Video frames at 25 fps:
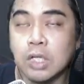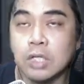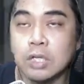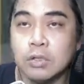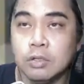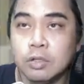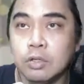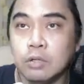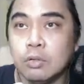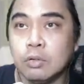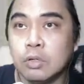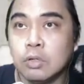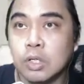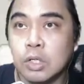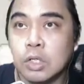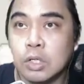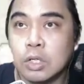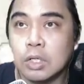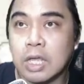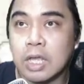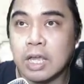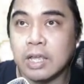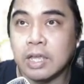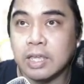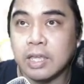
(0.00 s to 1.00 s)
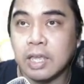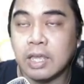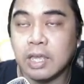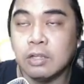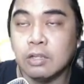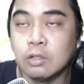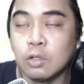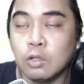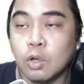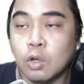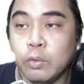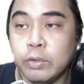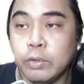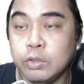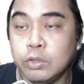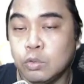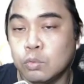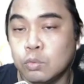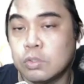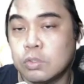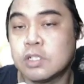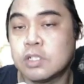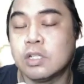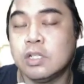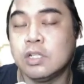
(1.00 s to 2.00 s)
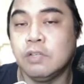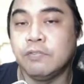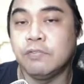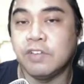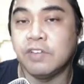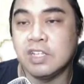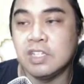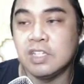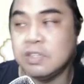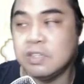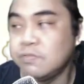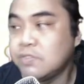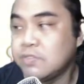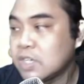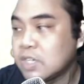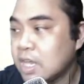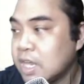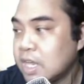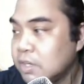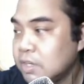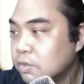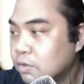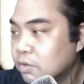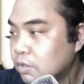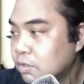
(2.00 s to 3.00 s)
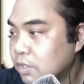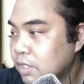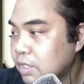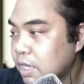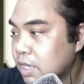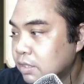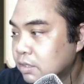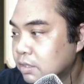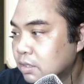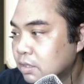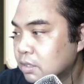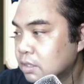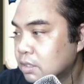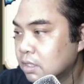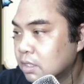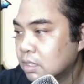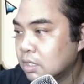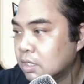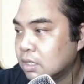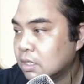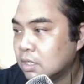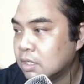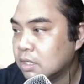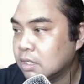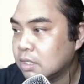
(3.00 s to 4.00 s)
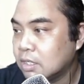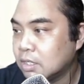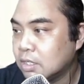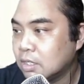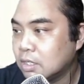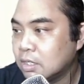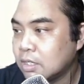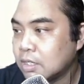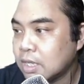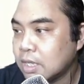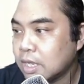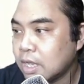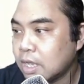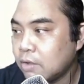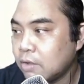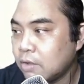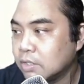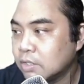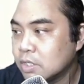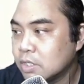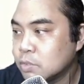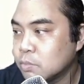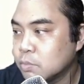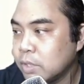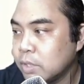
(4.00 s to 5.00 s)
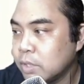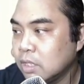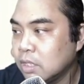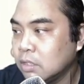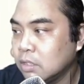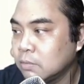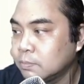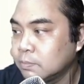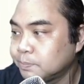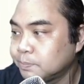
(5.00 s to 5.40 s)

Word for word: you know, again going towards the defensive side on that account as well.